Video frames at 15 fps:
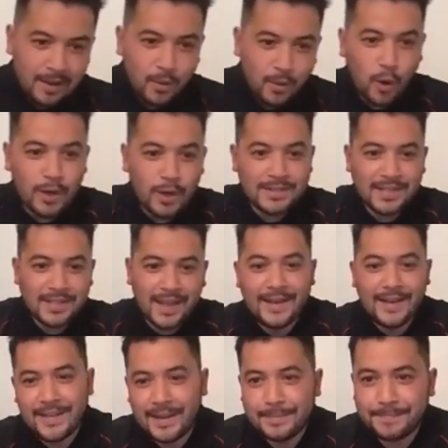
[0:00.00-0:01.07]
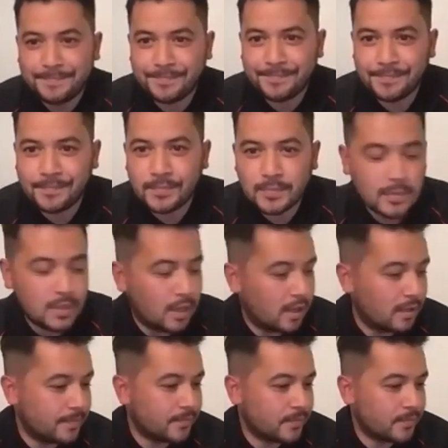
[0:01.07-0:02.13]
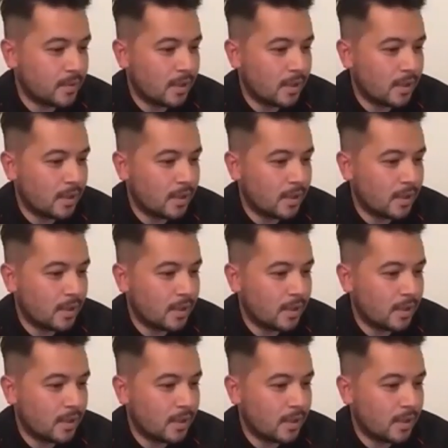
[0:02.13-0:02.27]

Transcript: what is K-tape? So